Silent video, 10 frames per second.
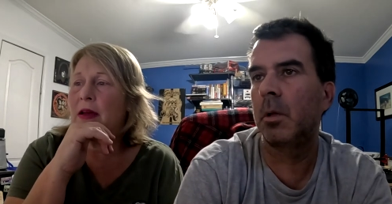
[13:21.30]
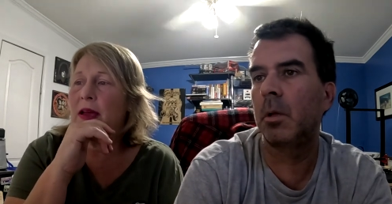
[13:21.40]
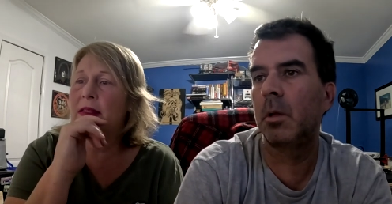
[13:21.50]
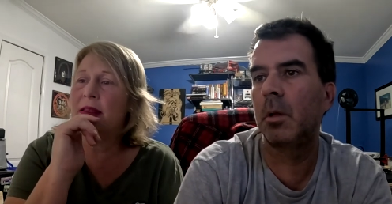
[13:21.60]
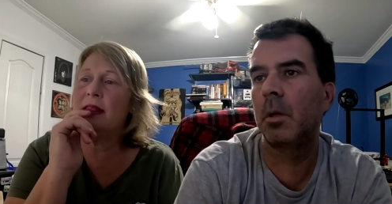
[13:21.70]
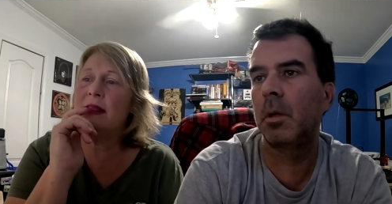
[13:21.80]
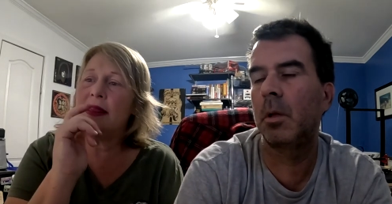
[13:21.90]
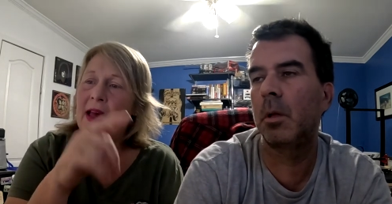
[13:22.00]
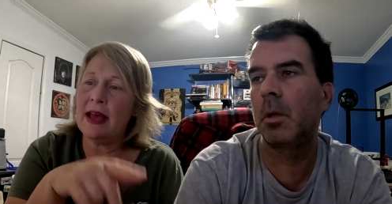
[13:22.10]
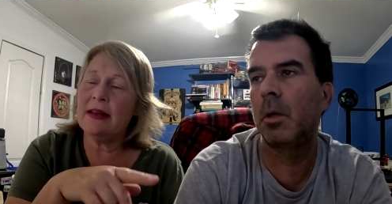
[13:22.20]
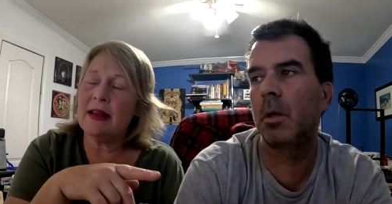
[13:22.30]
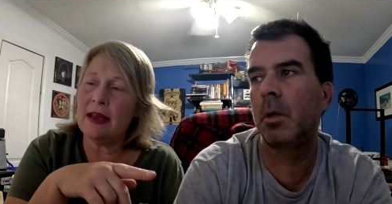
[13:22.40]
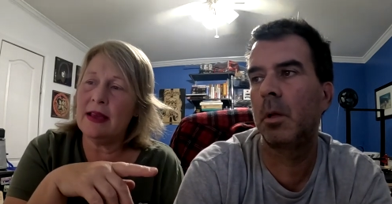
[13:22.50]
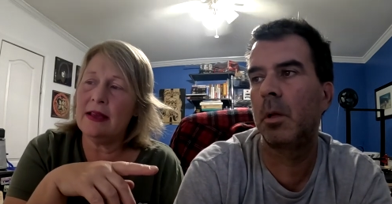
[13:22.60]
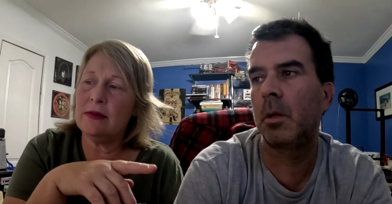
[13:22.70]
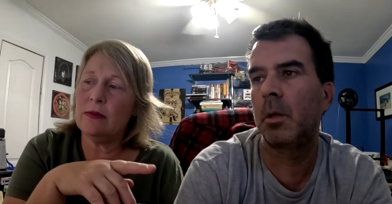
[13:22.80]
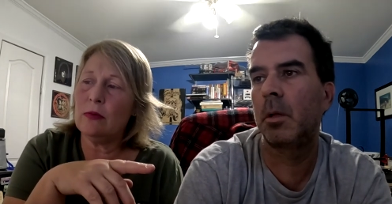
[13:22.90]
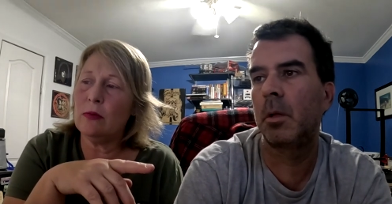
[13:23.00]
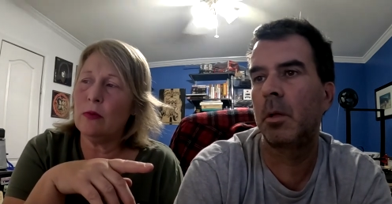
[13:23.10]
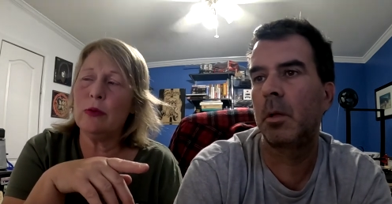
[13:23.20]
Speaker 1: And then that night,
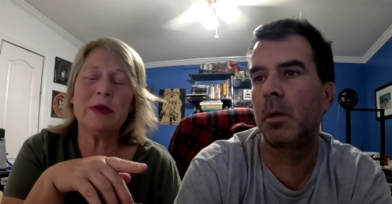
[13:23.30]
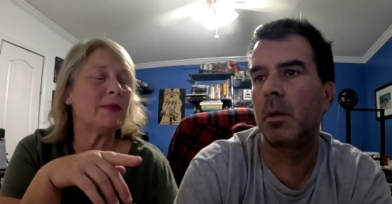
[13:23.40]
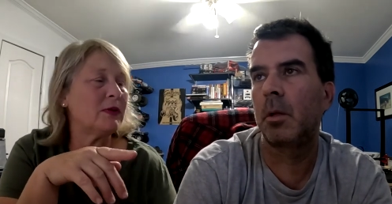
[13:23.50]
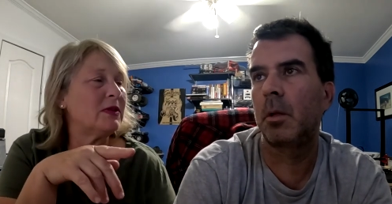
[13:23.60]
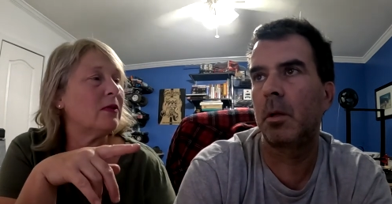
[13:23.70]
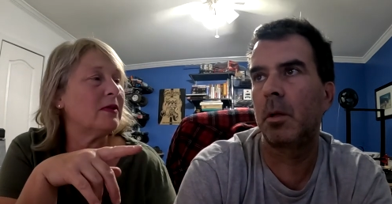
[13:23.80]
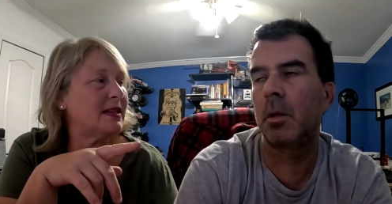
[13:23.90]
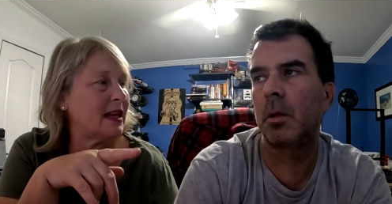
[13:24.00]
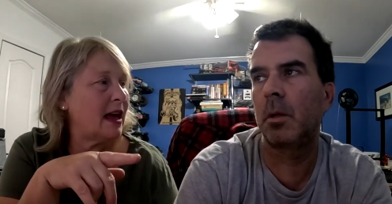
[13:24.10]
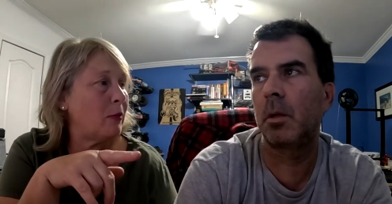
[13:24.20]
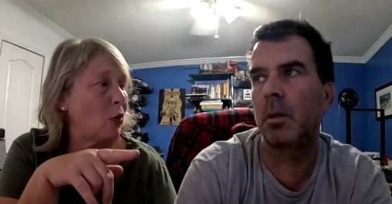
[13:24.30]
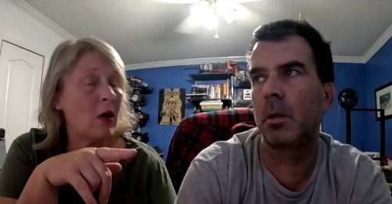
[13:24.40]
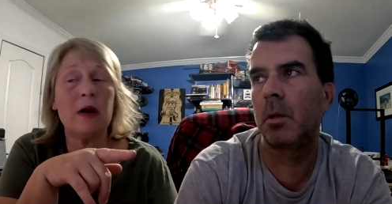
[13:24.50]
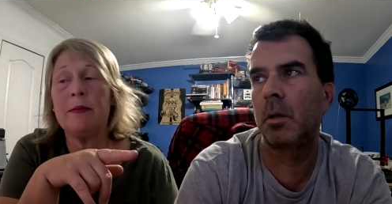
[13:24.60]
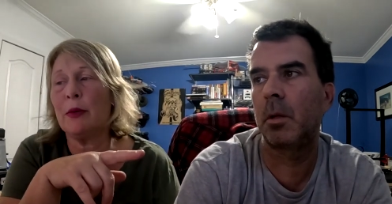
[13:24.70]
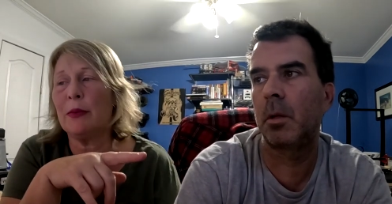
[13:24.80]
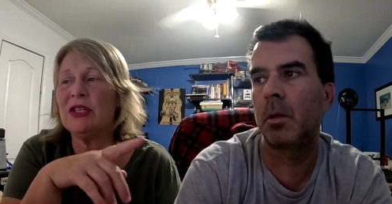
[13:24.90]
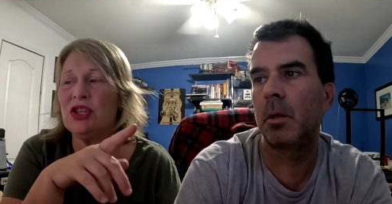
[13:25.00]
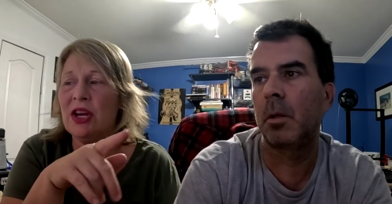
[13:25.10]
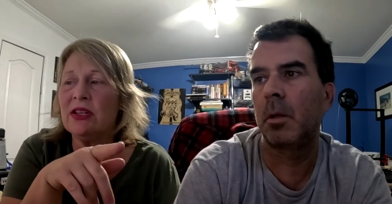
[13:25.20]
were we supposed to go to Sabor, but
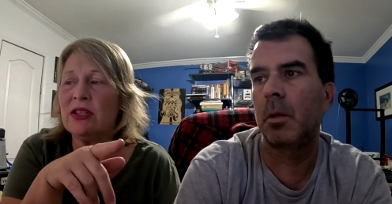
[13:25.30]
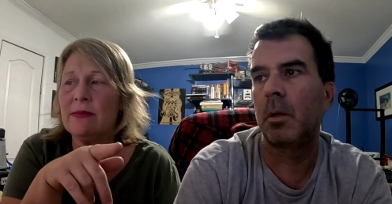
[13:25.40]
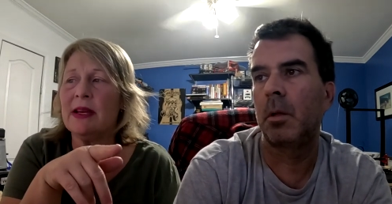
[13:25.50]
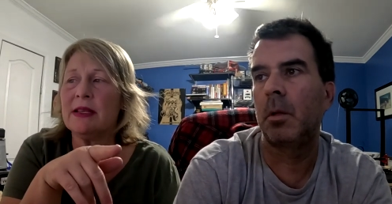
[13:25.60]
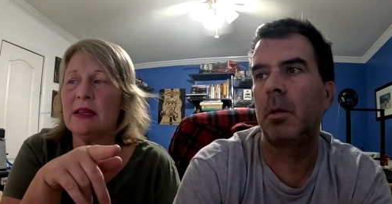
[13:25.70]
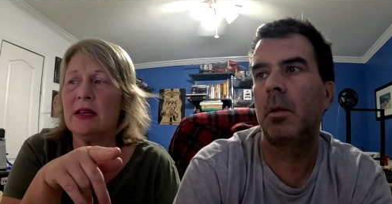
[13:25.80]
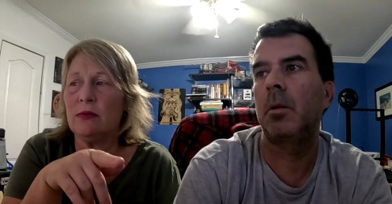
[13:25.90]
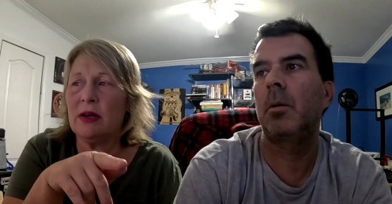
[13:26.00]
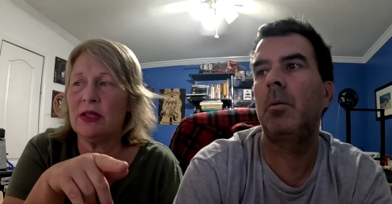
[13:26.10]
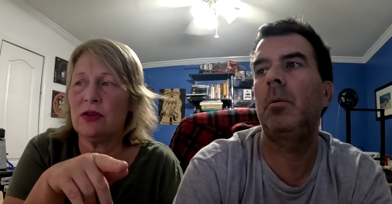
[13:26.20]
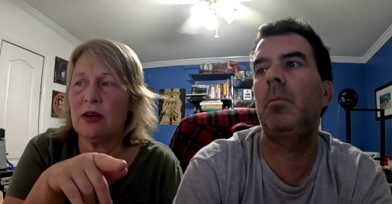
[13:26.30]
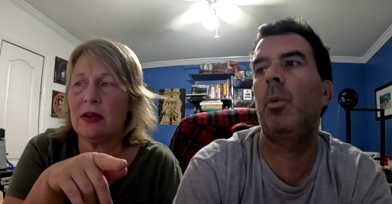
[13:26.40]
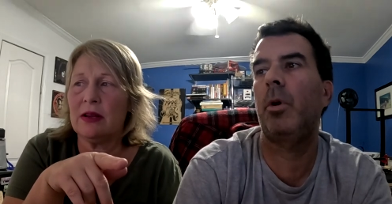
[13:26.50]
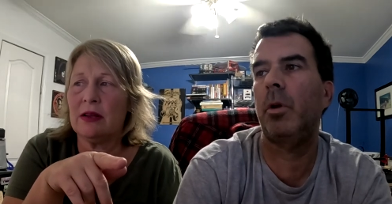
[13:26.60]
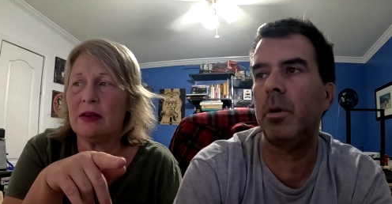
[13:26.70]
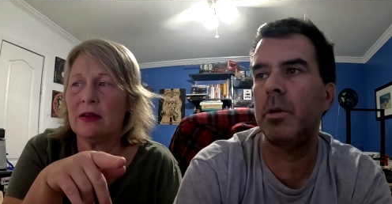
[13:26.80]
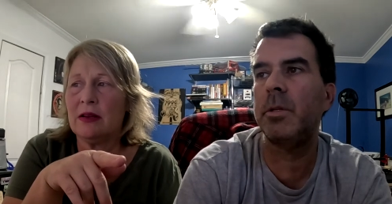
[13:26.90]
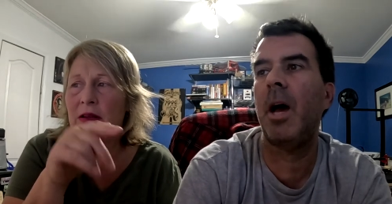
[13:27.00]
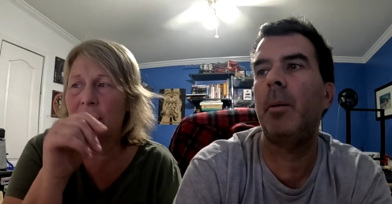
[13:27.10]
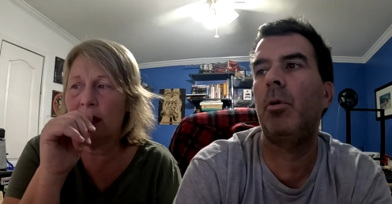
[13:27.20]
we changed the Mexican restaurant. We were
Speaker 2: going to go to
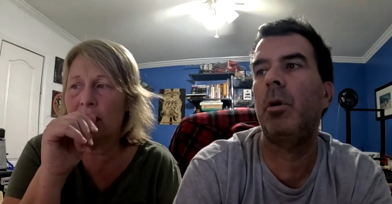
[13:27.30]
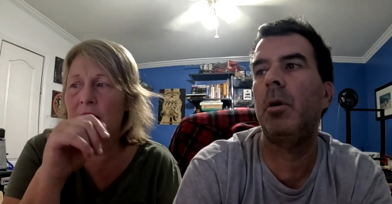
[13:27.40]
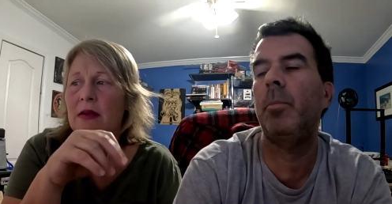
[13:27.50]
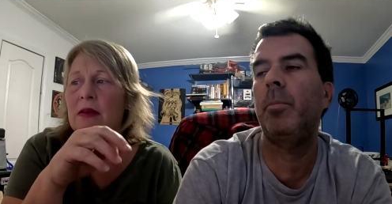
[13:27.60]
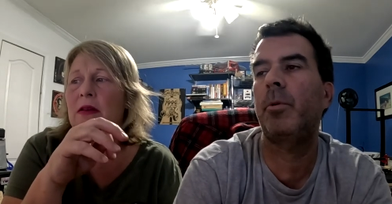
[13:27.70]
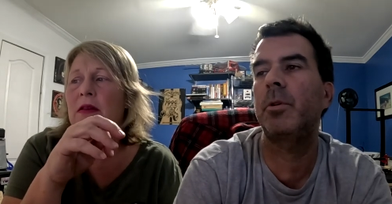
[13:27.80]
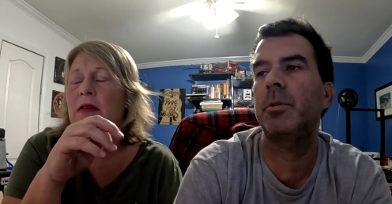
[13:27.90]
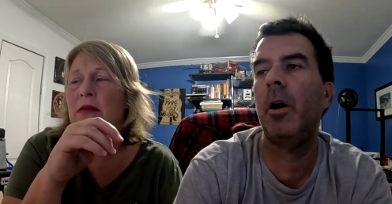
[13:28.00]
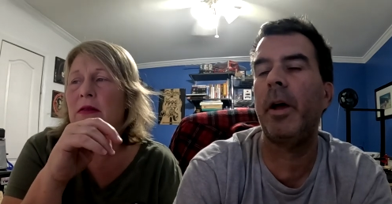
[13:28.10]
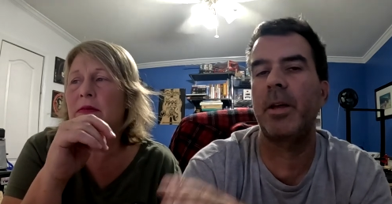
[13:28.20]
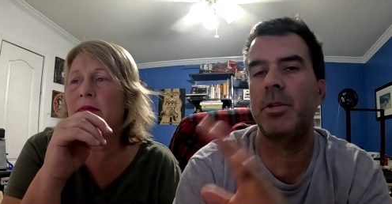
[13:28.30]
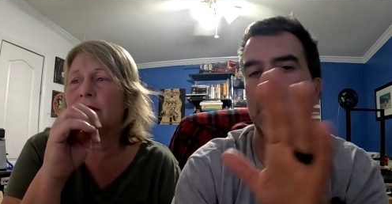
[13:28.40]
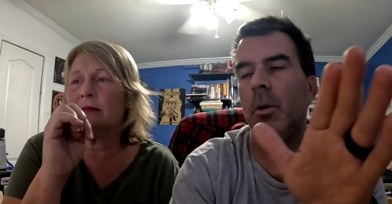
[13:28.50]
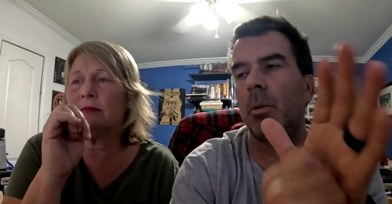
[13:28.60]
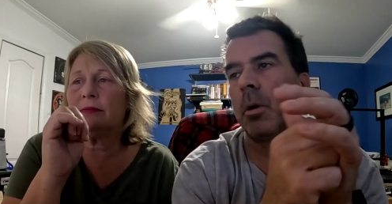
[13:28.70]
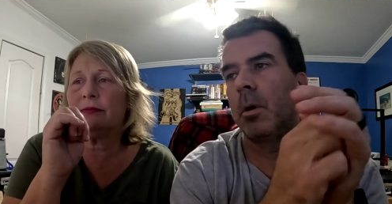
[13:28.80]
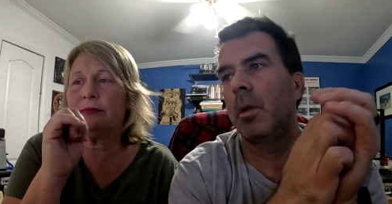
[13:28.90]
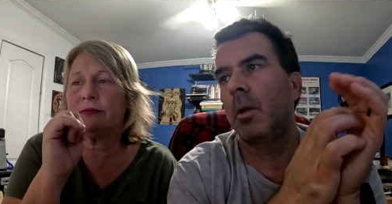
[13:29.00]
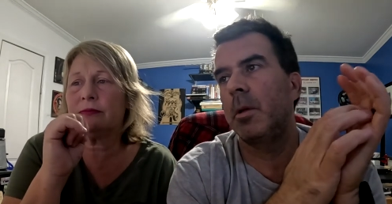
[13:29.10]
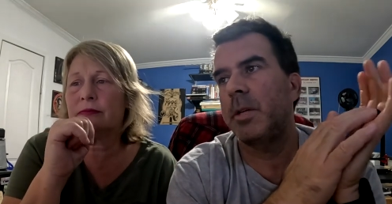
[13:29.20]
Sabor because okay, so
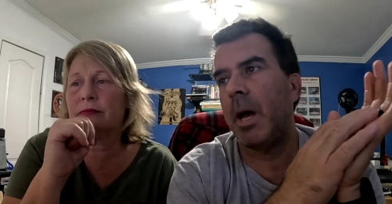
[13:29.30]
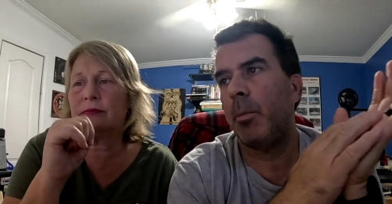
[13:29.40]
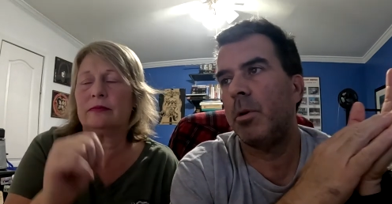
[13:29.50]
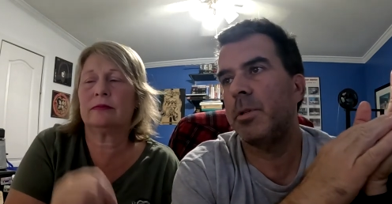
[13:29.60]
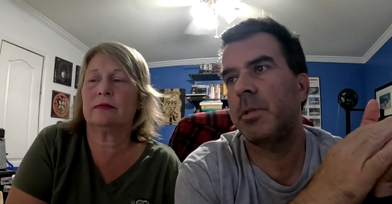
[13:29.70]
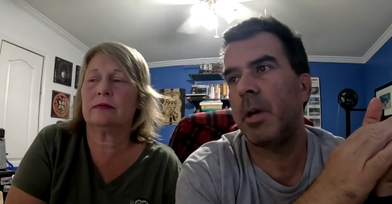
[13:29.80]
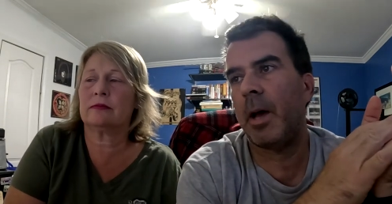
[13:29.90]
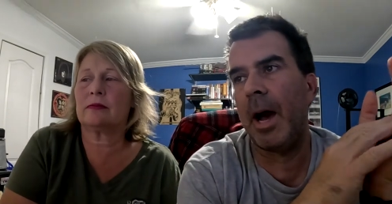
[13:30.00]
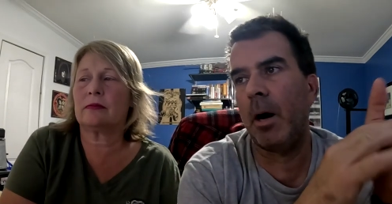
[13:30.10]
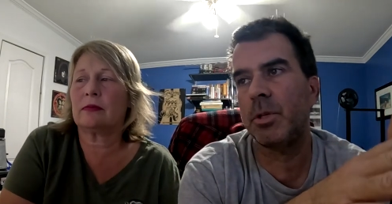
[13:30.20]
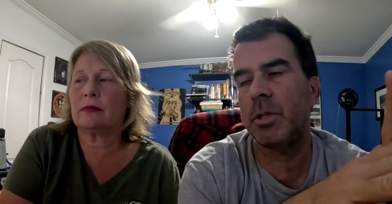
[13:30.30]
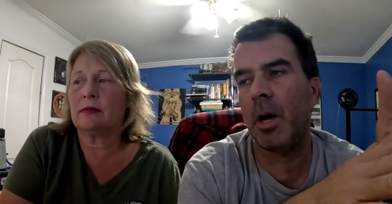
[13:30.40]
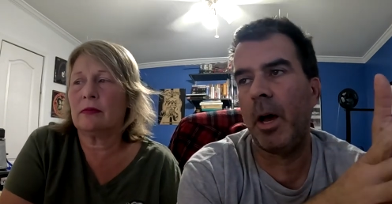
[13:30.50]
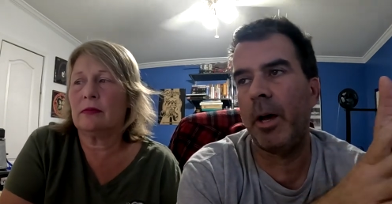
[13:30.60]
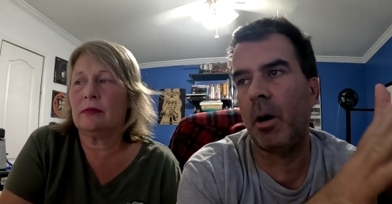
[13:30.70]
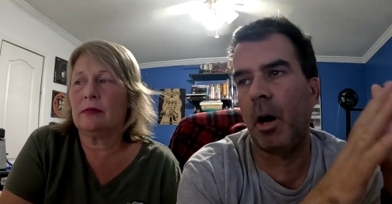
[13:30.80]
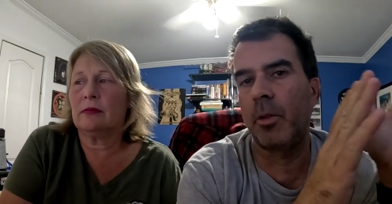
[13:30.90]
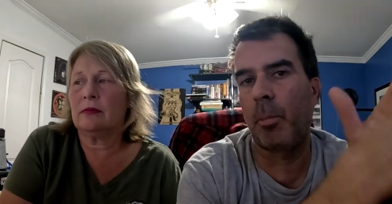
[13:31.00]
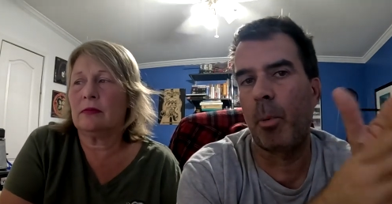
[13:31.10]
Sabor is outside on the